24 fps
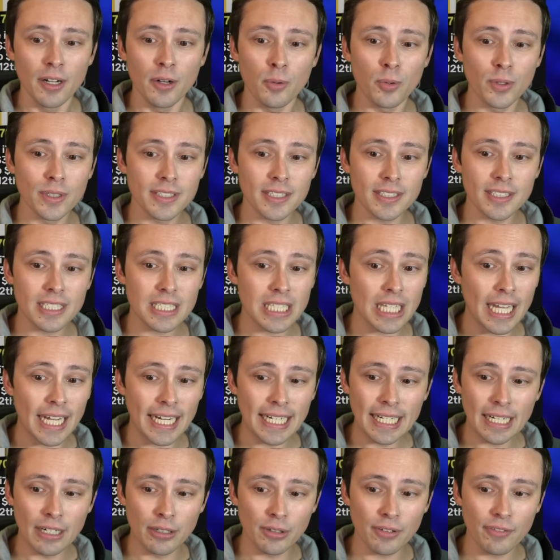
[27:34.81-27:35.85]
was a
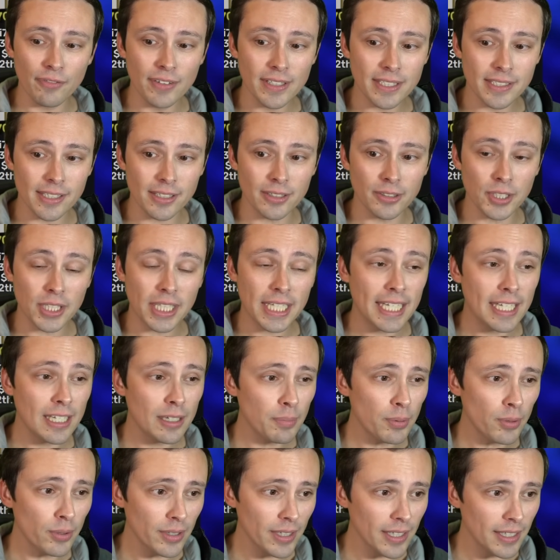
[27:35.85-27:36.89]
slide out physical
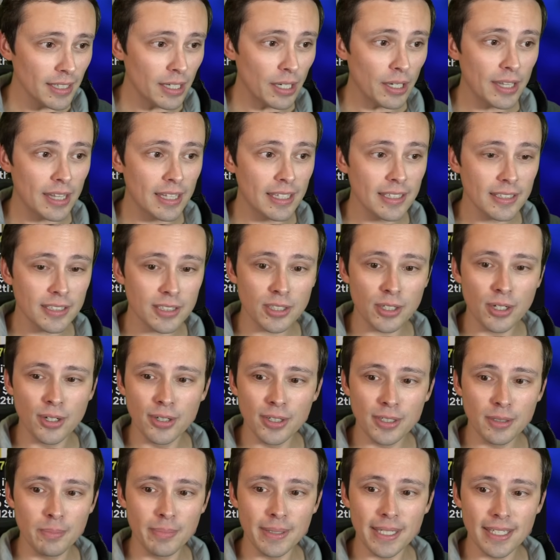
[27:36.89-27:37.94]
keyboard, this
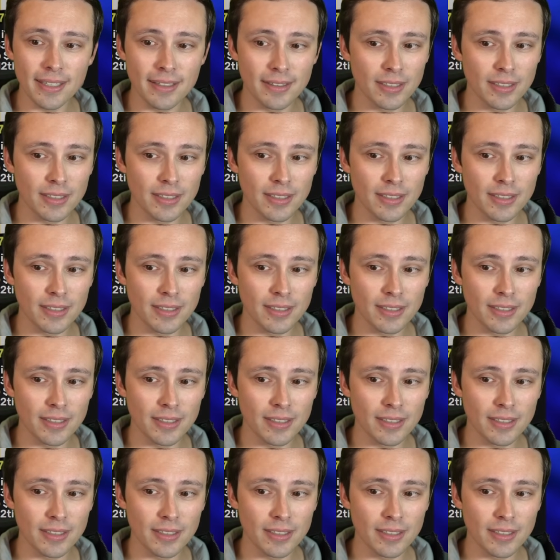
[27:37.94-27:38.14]
could be the